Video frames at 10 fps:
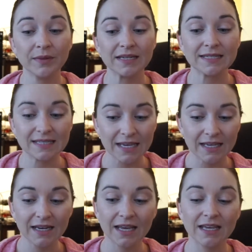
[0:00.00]
my
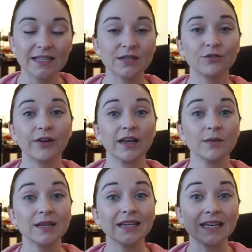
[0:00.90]
skin is
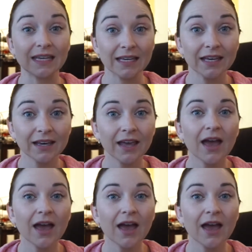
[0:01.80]
vitamin E.